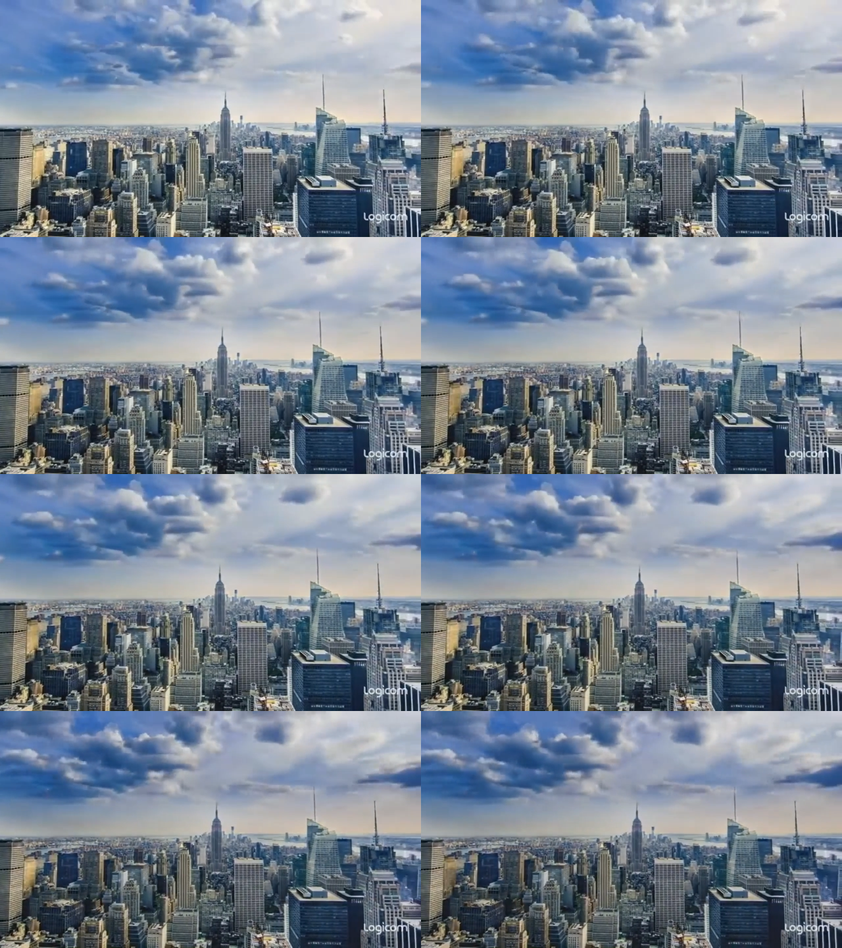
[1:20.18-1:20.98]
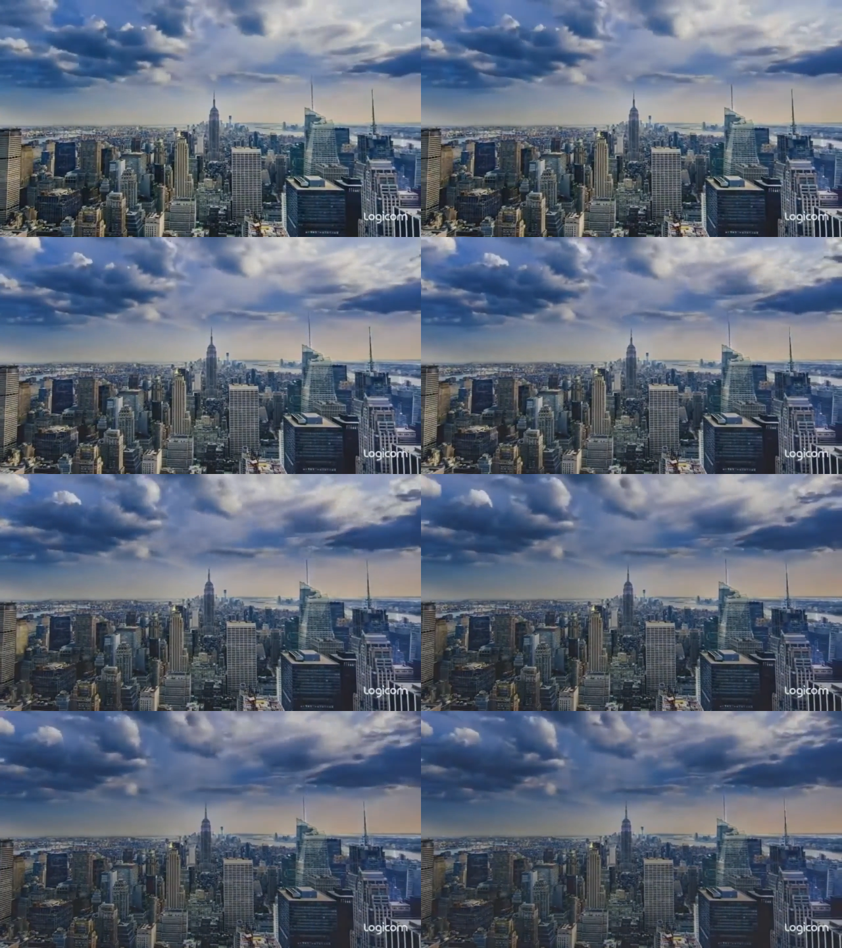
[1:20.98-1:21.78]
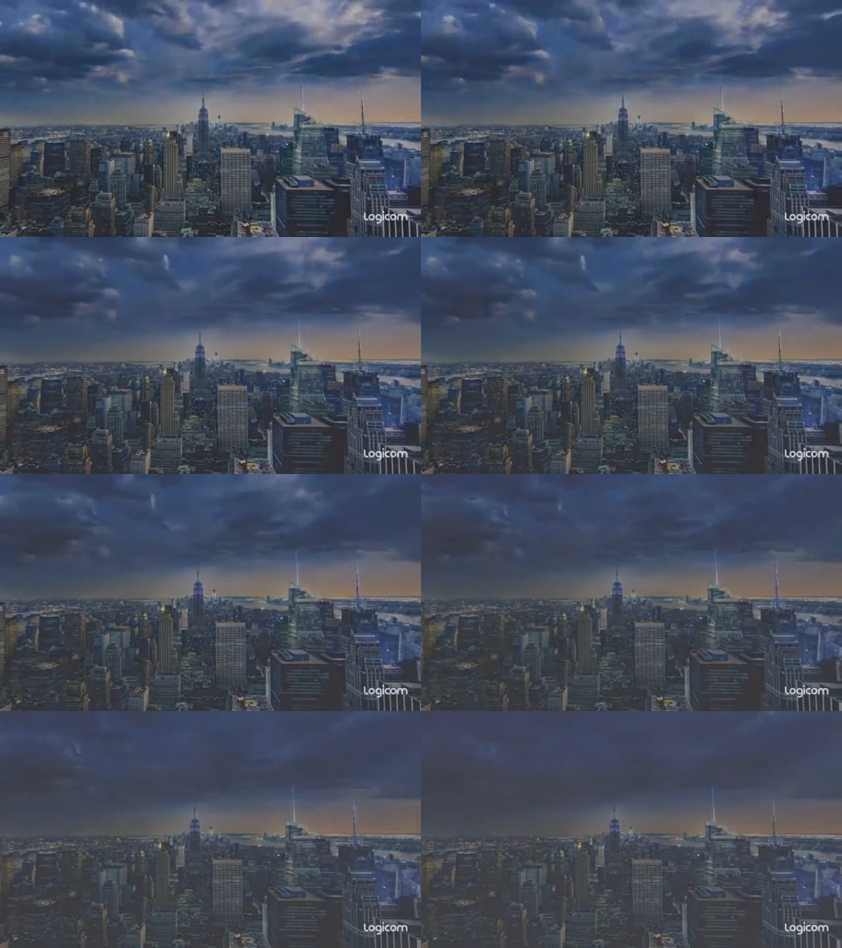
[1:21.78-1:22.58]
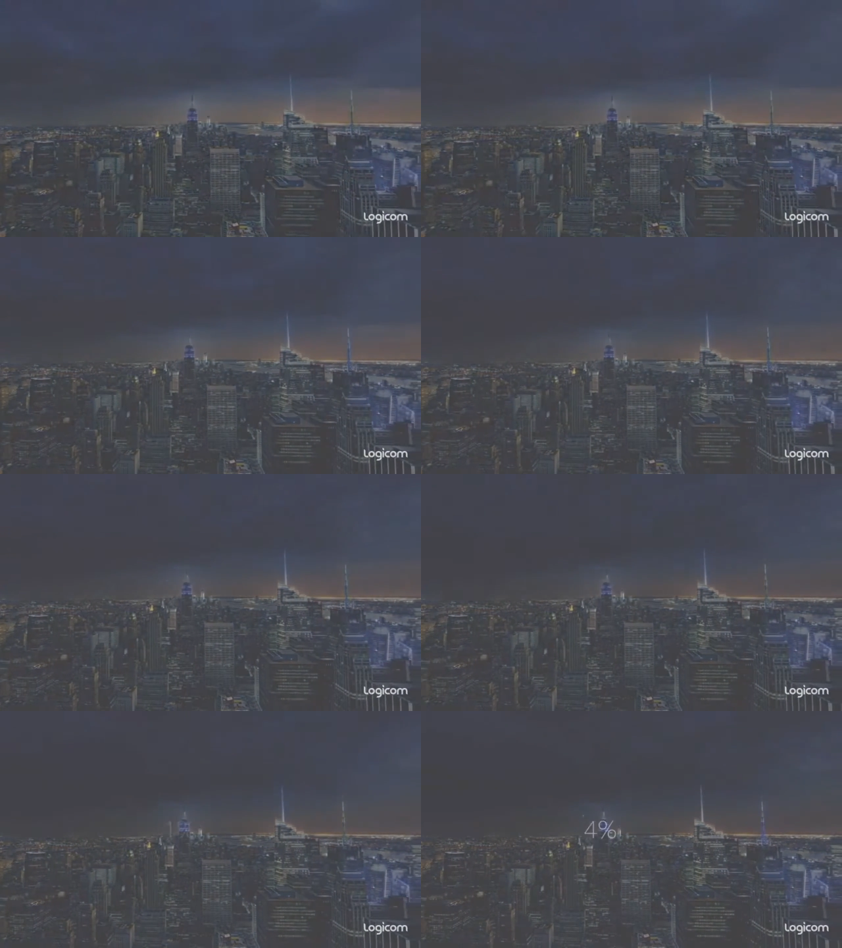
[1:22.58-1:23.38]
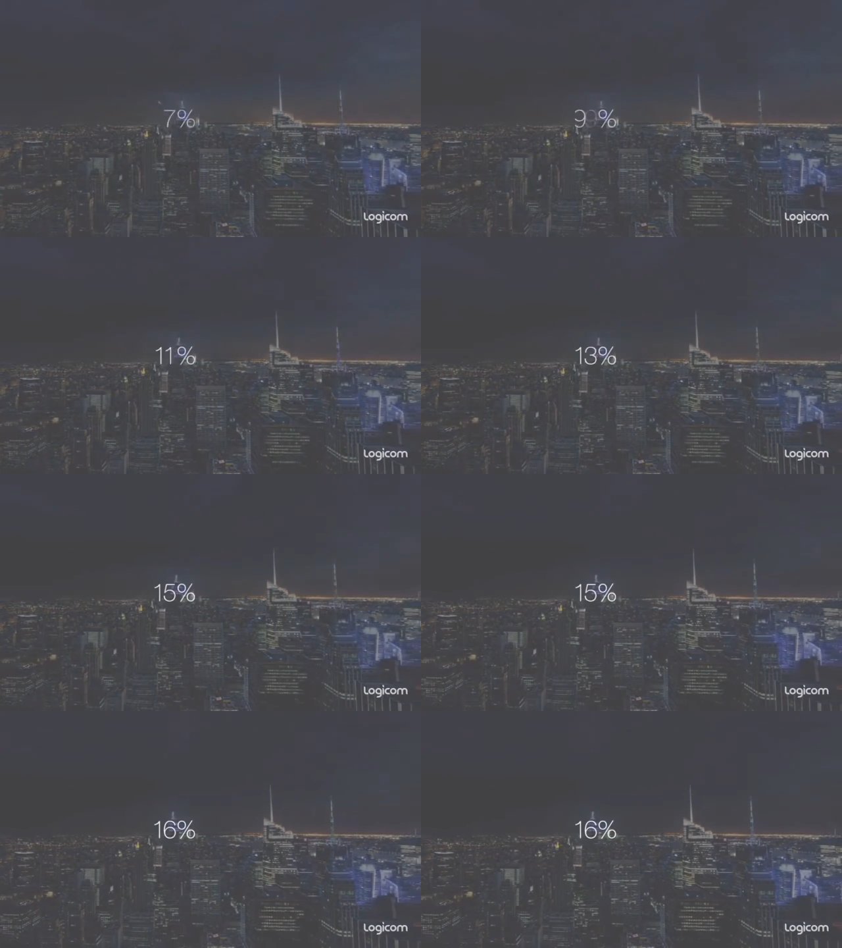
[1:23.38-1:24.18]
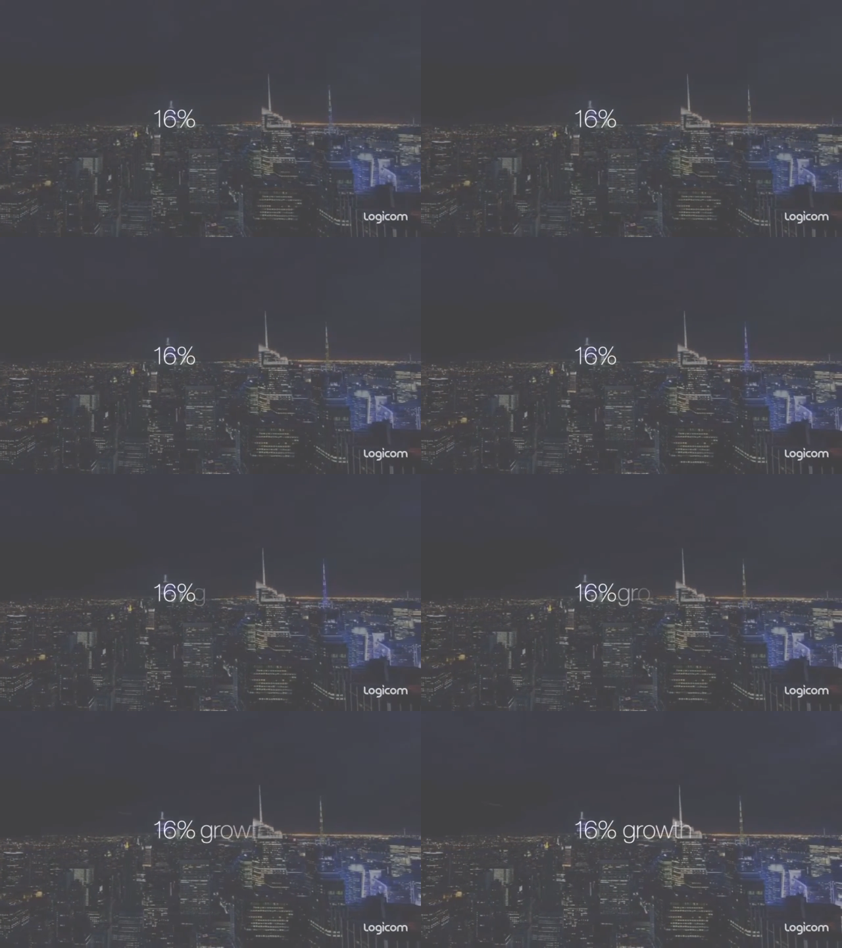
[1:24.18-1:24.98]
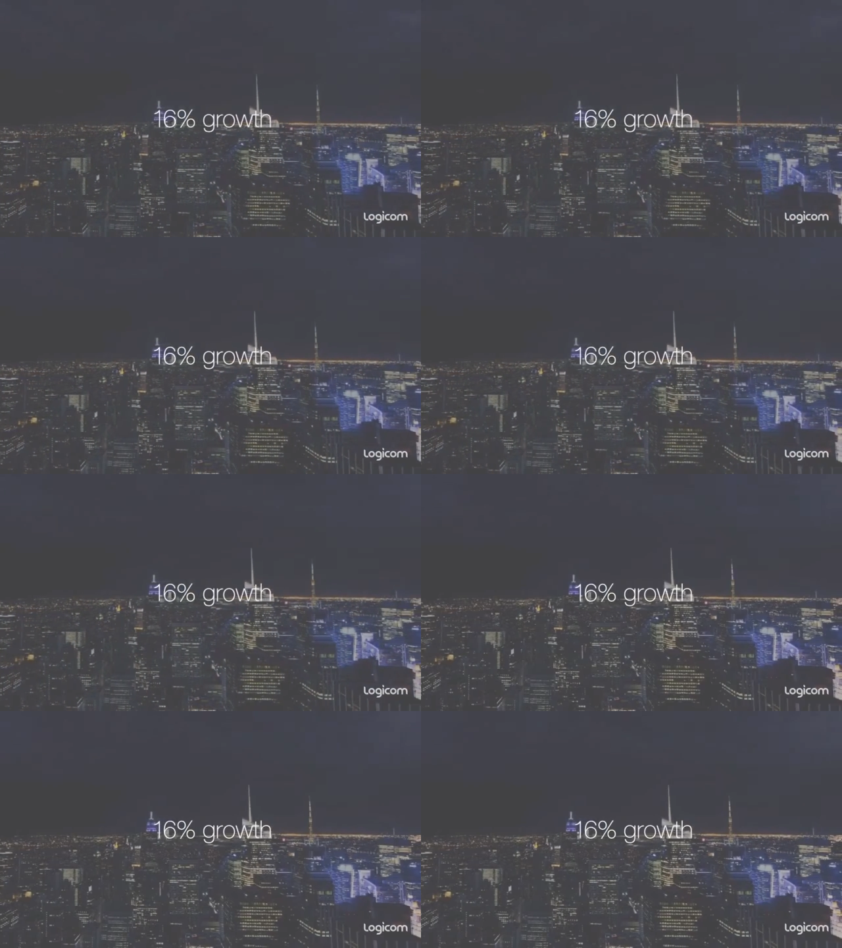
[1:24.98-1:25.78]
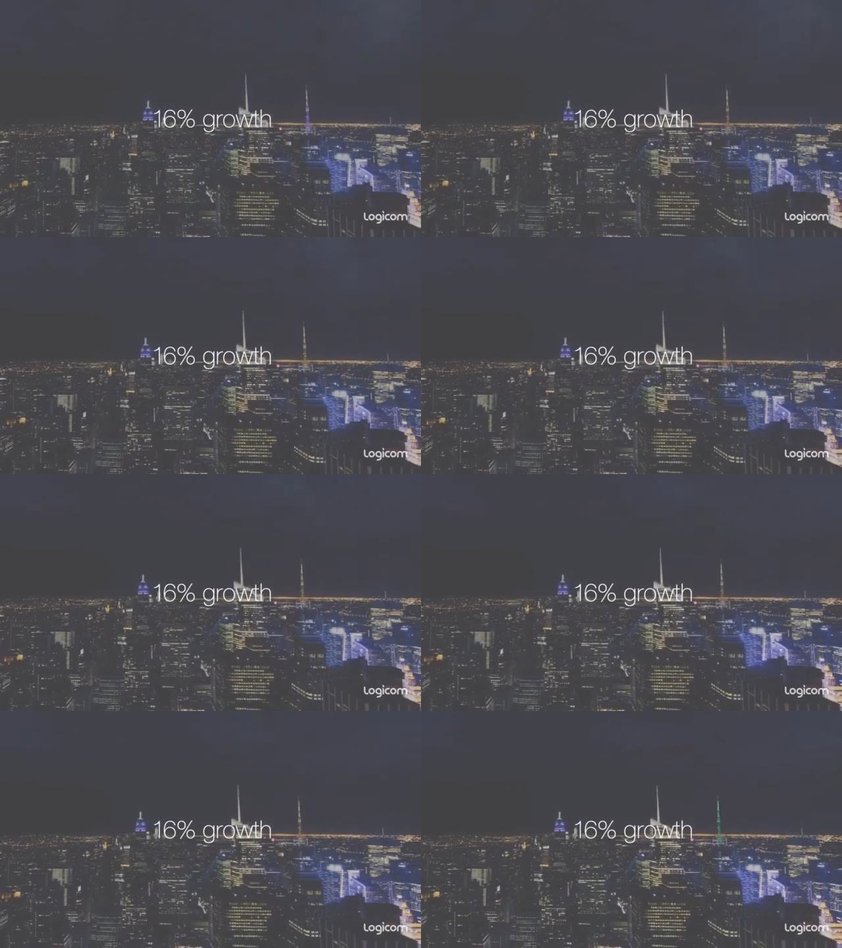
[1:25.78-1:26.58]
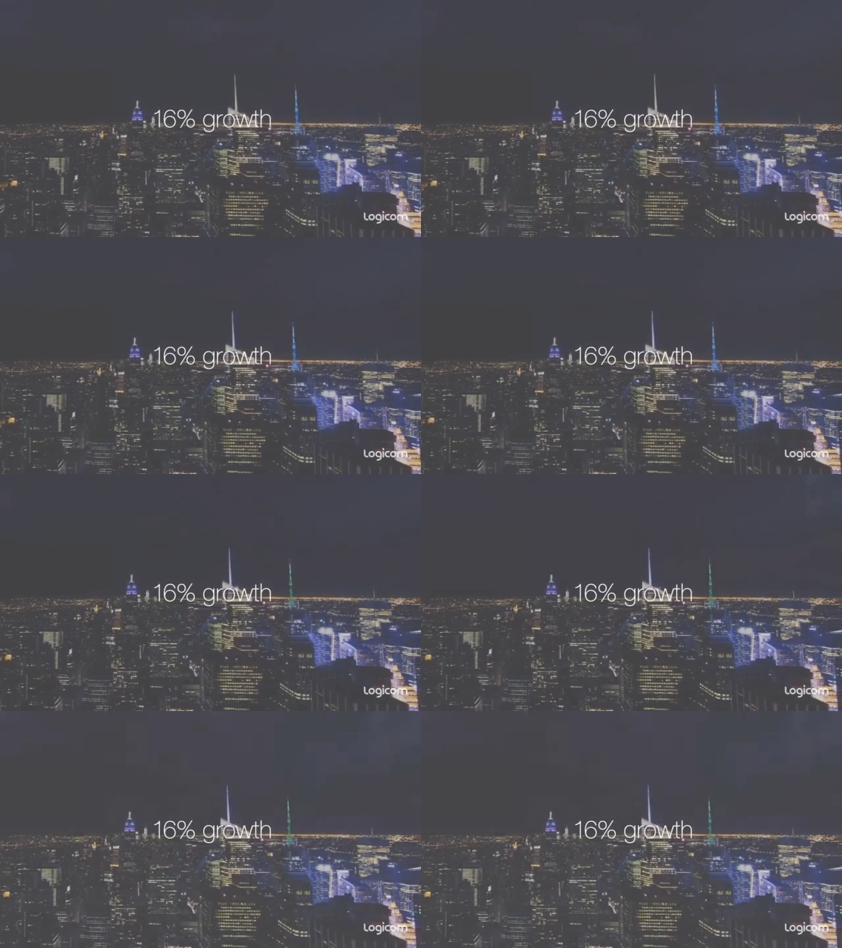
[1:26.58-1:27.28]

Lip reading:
No face is visible, so there are no lips to read.